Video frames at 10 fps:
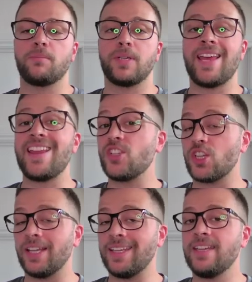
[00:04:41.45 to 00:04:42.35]

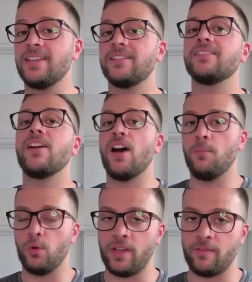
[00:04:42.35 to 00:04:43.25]
potentially a
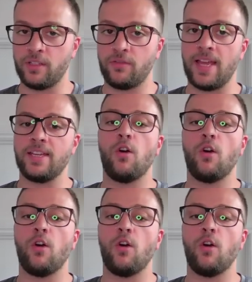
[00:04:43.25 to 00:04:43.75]
more dovish Fed.